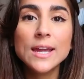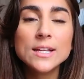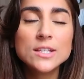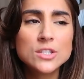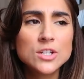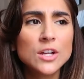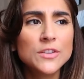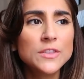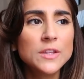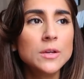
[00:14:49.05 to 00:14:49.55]
It's
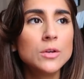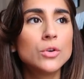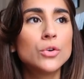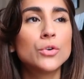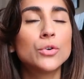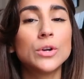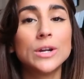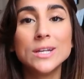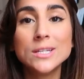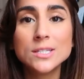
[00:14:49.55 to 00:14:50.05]
not the
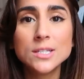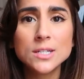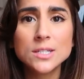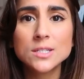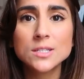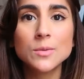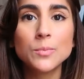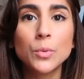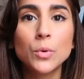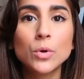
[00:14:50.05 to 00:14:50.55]

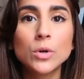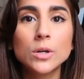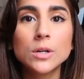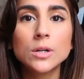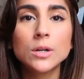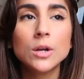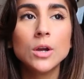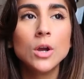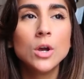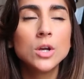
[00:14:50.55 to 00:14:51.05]
craziest
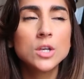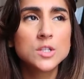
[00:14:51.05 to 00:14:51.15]
support